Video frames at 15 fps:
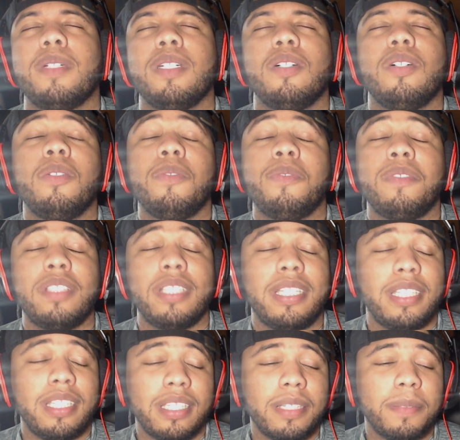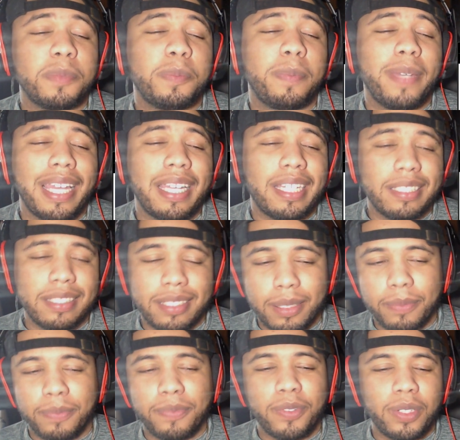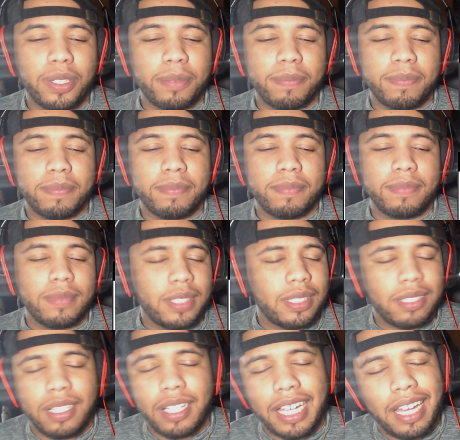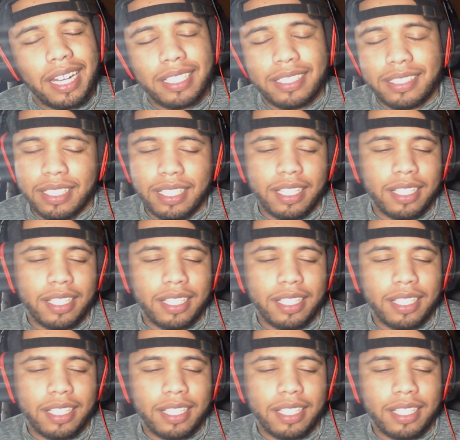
bro. Hopefully it comes back in some form. That's all I gotta say.